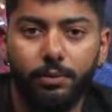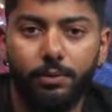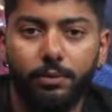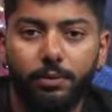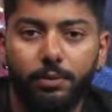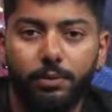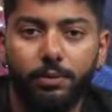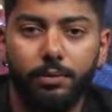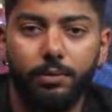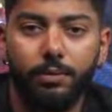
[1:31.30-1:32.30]

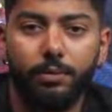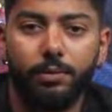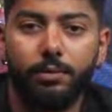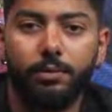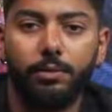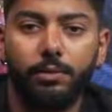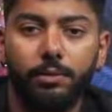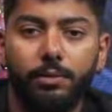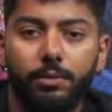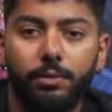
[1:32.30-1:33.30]

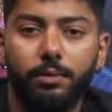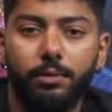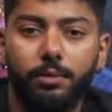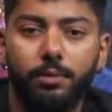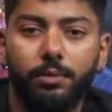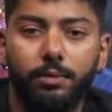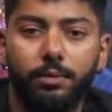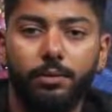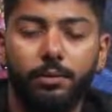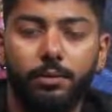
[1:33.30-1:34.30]

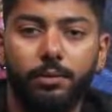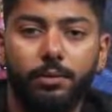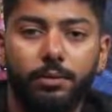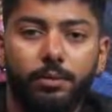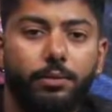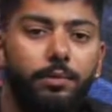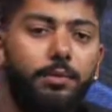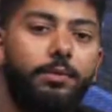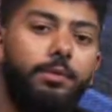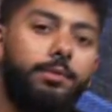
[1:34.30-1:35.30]

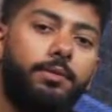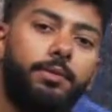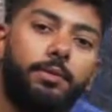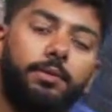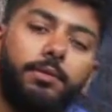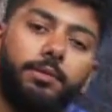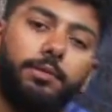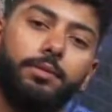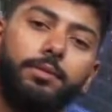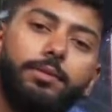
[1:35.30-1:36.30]

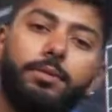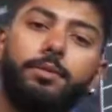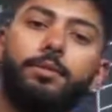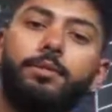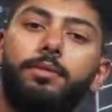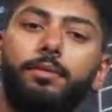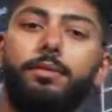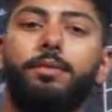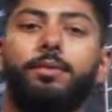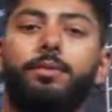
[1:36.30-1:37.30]

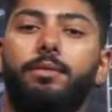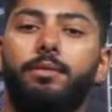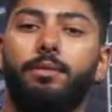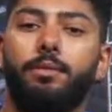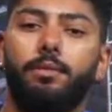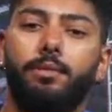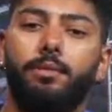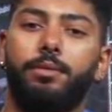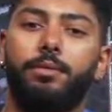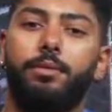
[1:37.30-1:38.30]

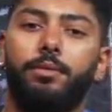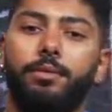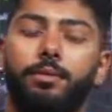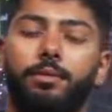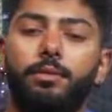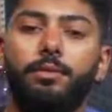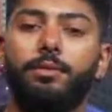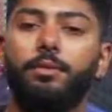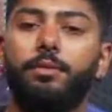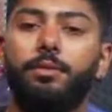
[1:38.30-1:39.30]
This person isn't speaking.